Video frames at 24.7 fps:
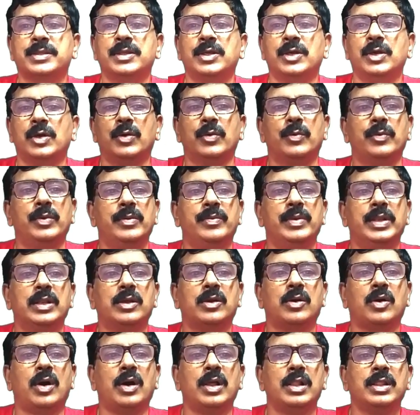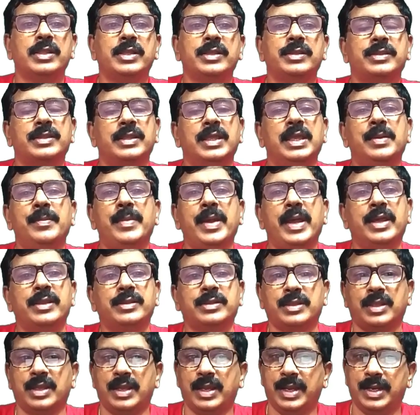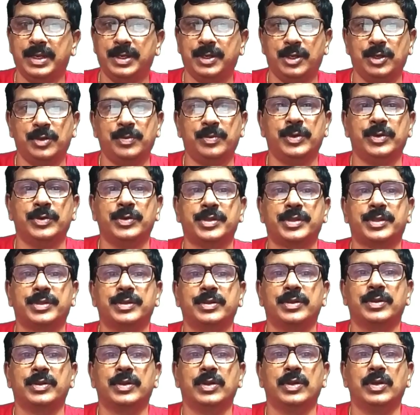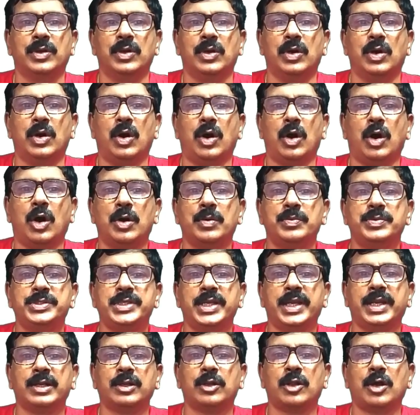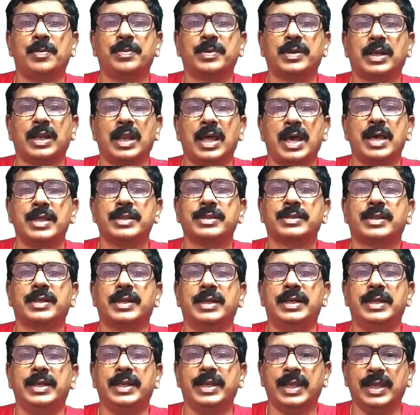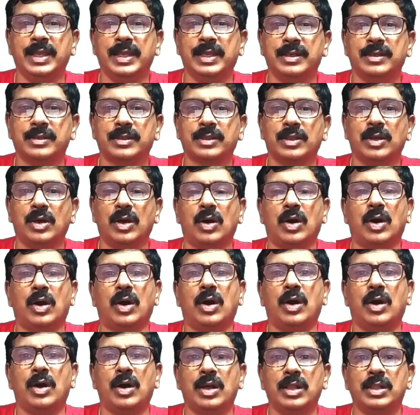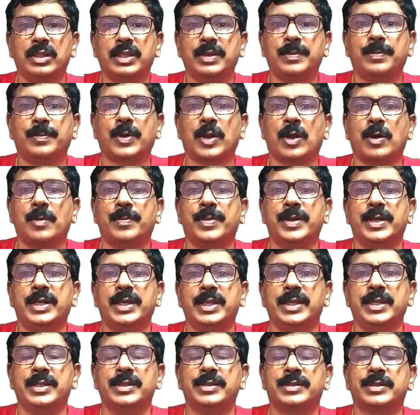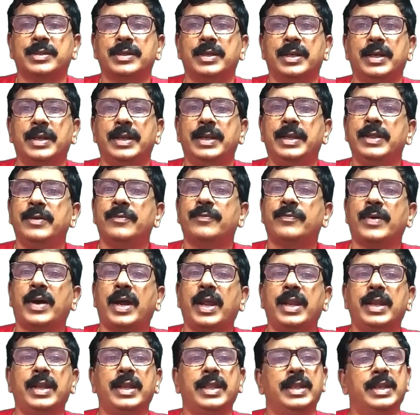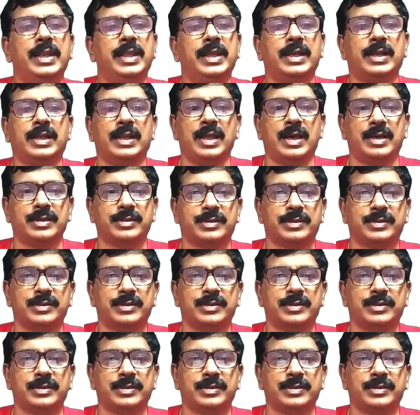we will call the same as attributes. Object of class contains all the properties defined in a class.